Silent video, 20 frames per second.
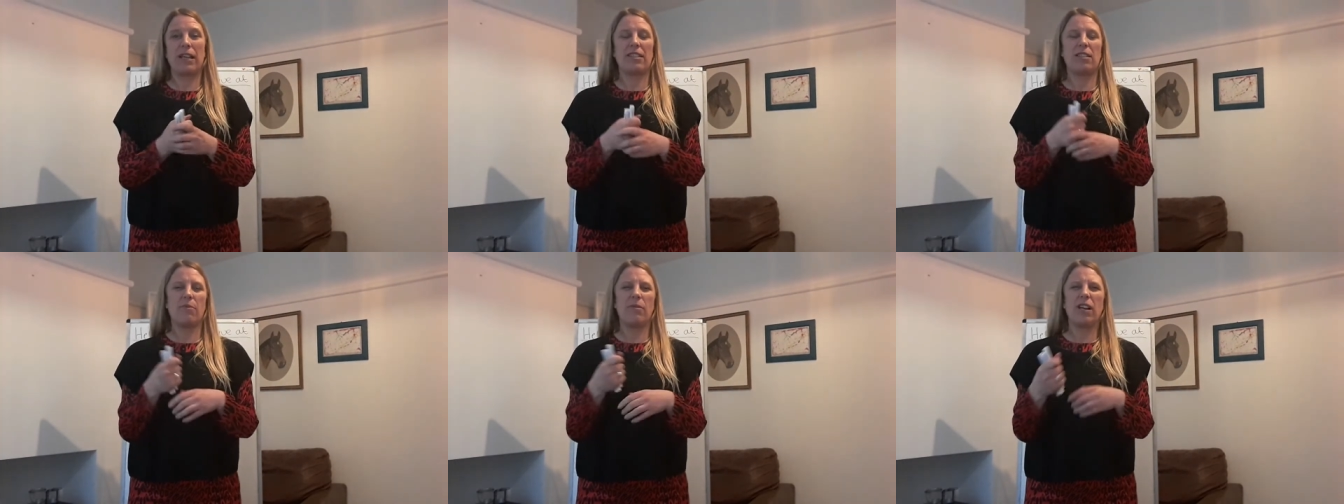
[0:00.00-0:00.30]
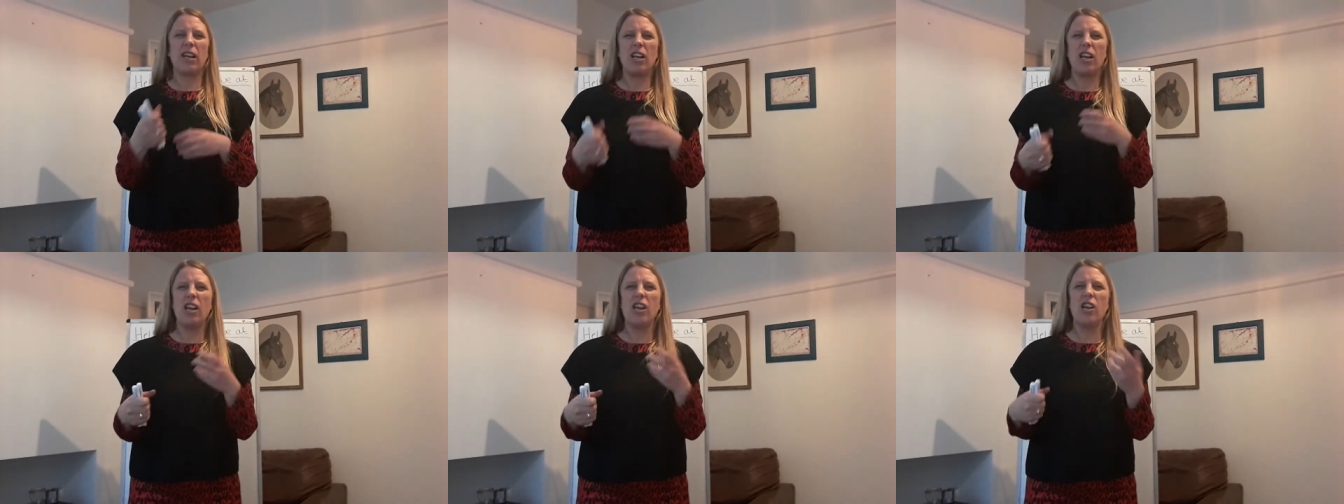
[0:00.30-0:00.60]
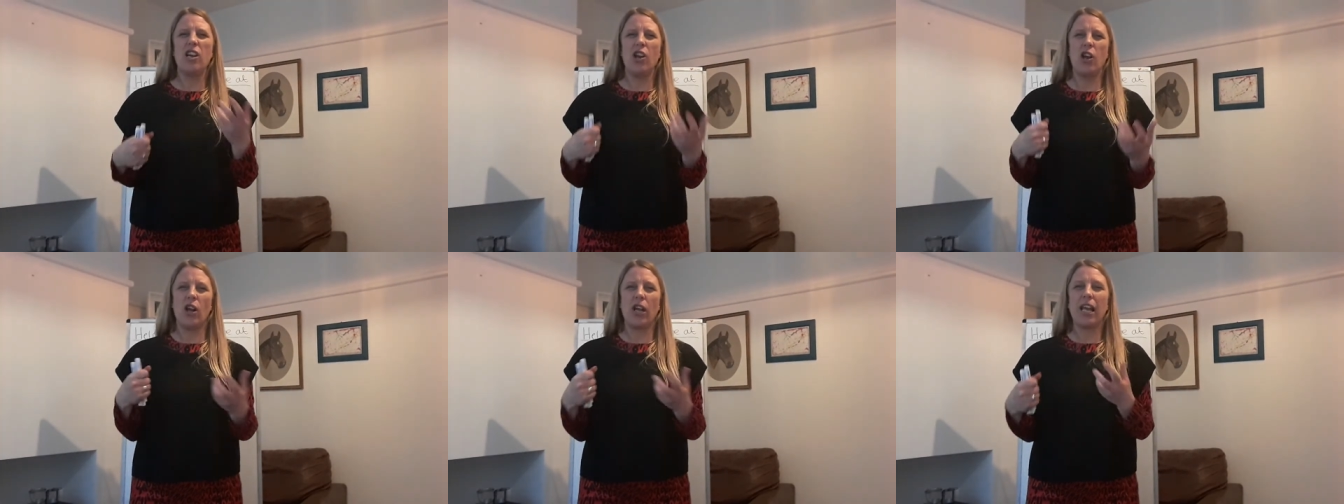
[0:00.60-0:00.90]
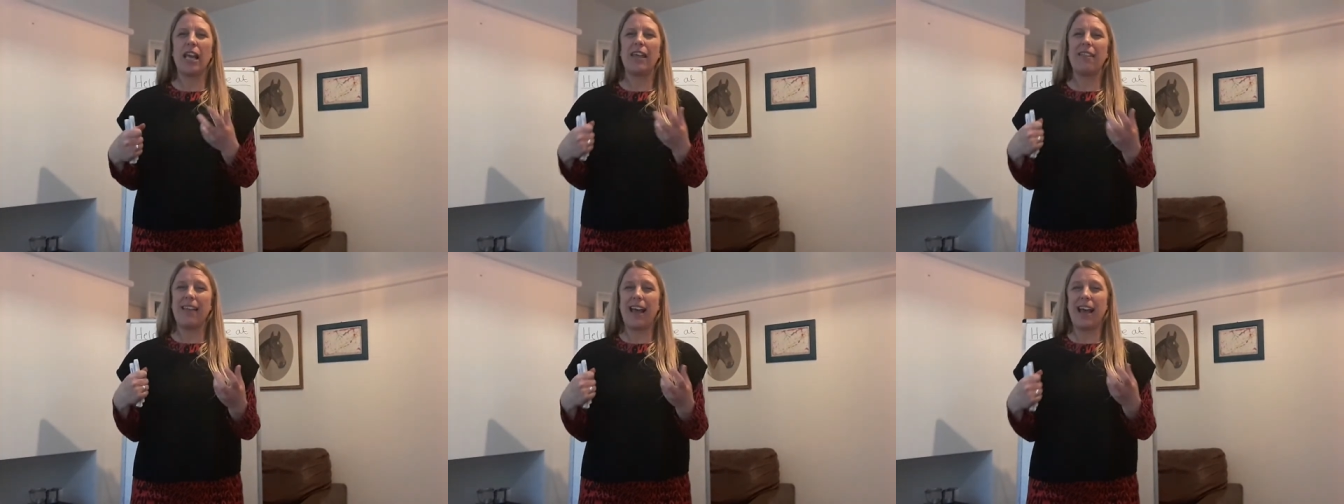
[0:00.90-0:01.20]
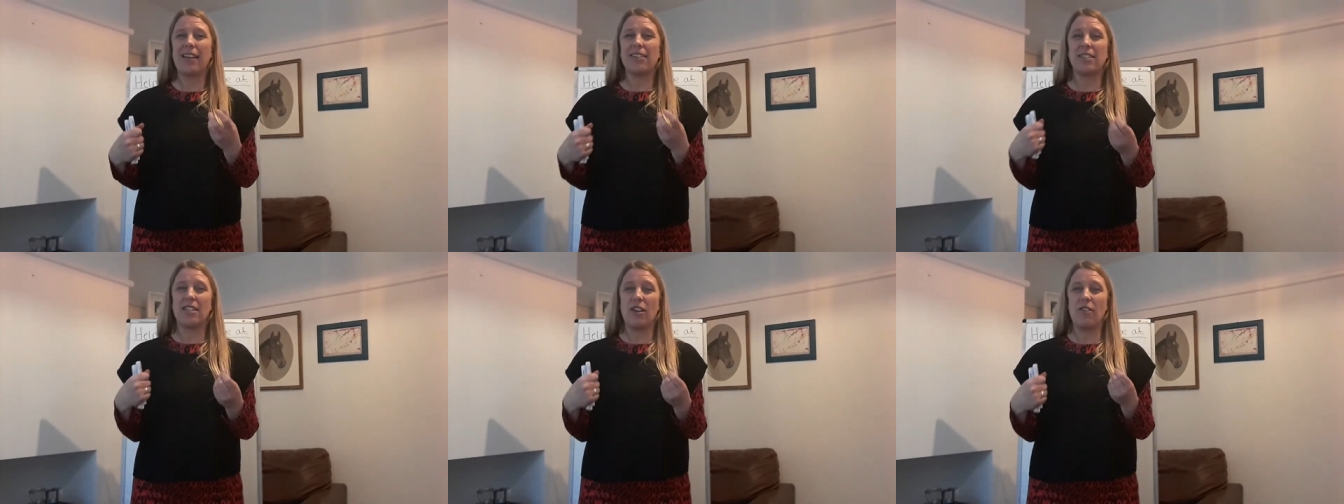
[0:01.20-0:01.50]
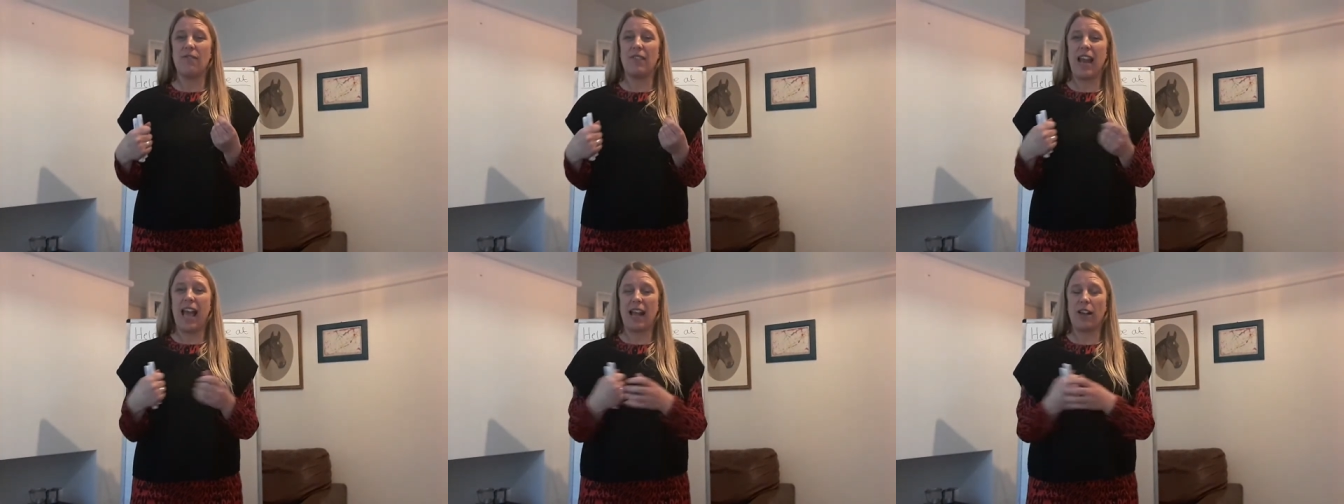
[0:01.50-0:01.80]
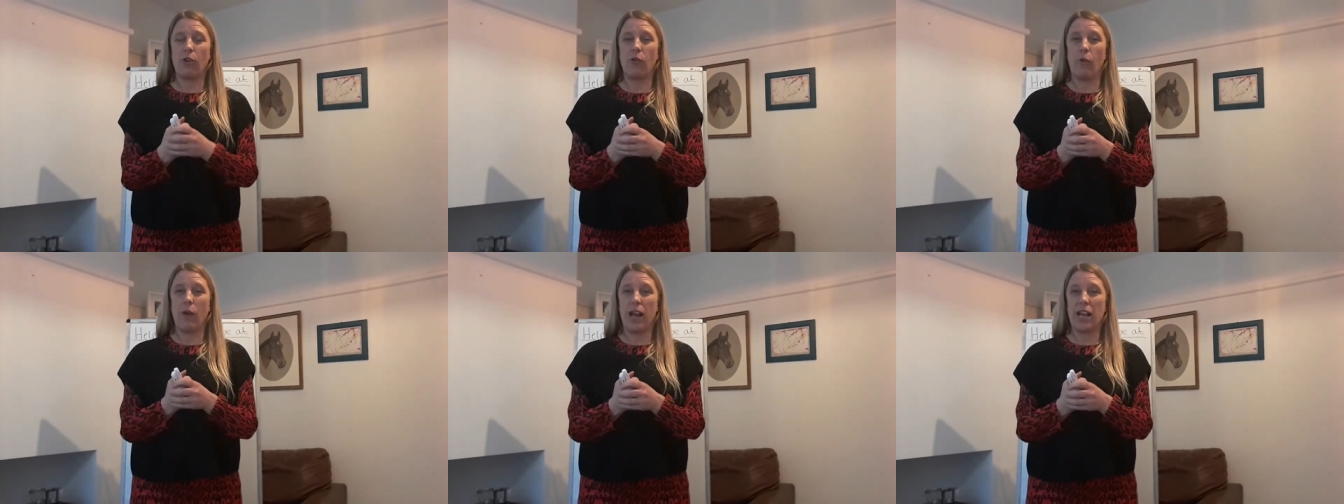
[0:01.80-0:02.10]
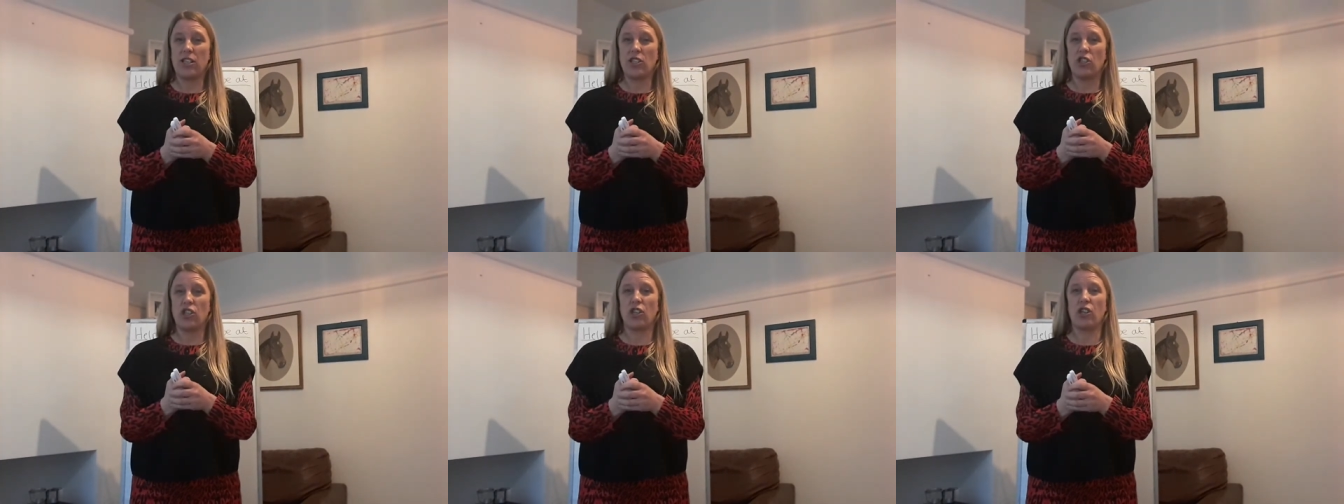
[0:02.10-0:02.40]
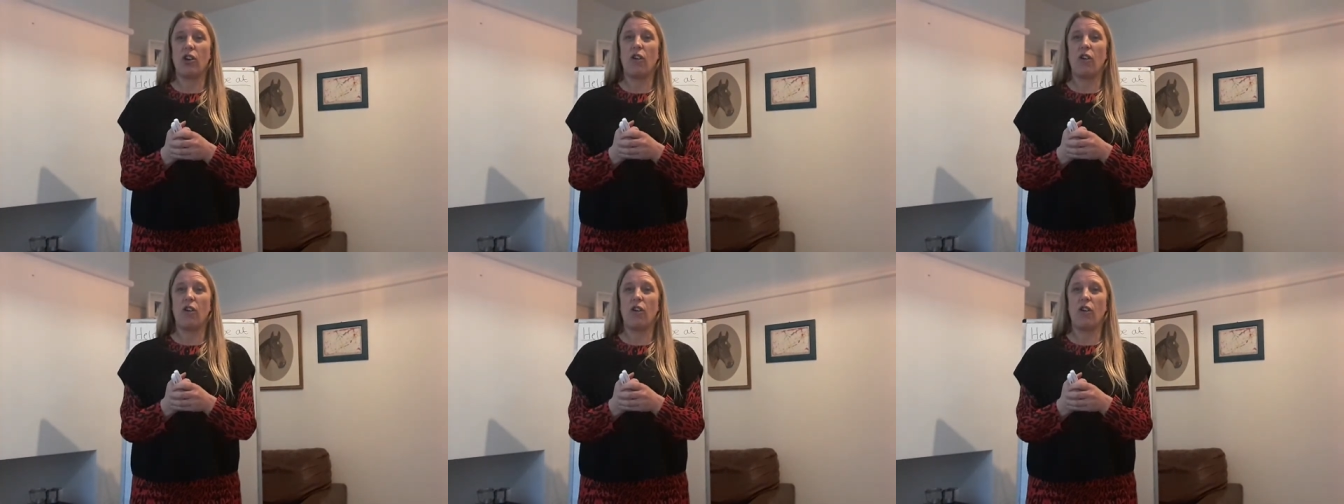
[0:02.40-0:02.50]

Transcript: So we're going to look at that sort of language